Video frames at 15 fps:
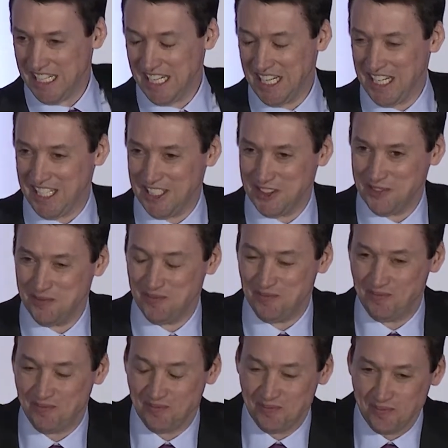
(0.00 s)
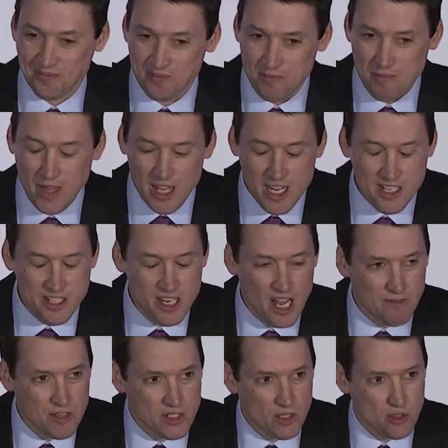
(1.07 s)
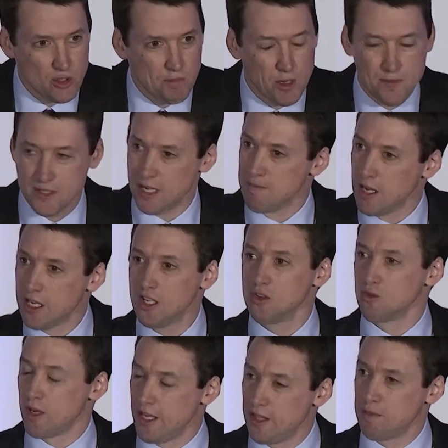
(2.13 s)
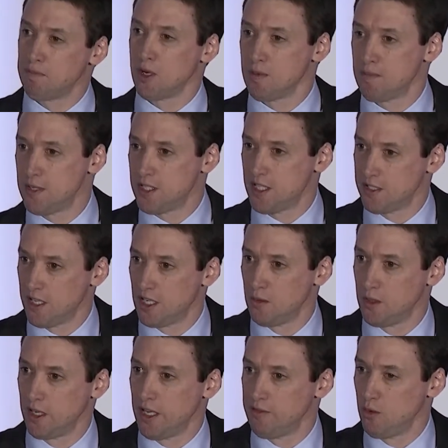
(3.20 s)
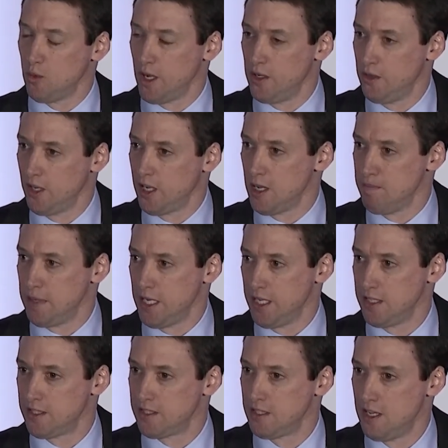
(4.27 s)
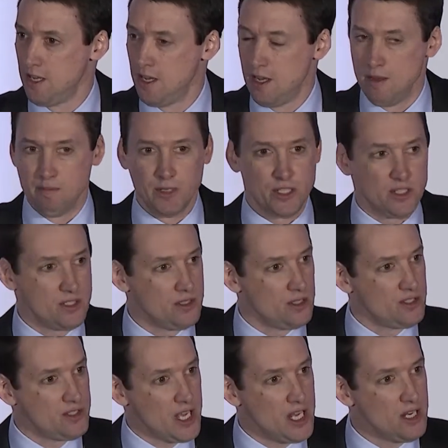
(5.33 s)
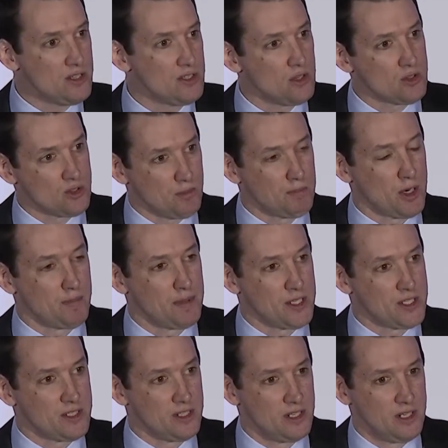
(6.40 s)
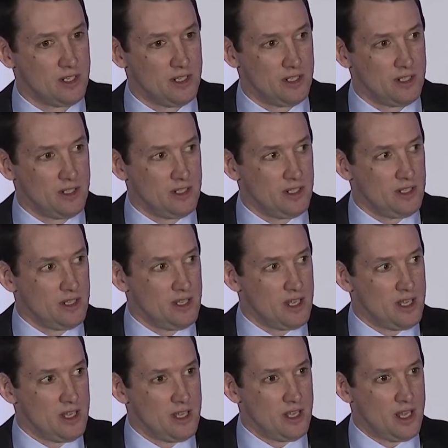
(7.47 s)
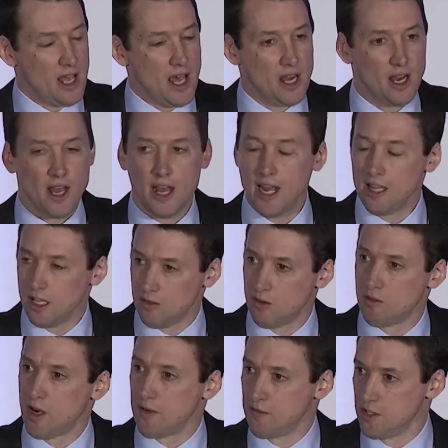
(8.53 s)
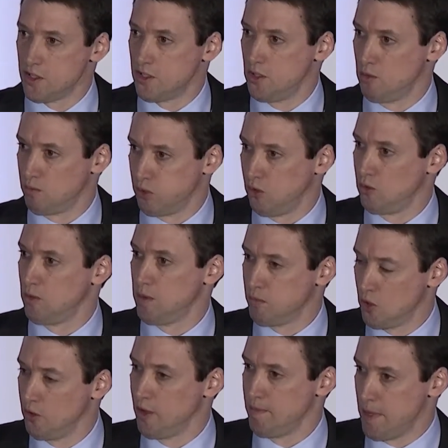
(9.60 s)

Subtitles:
It did have a social purpose. I'm not going to read the purpose because I don't want to give away who the company is, but the stated social purpose had a high-level reference to improving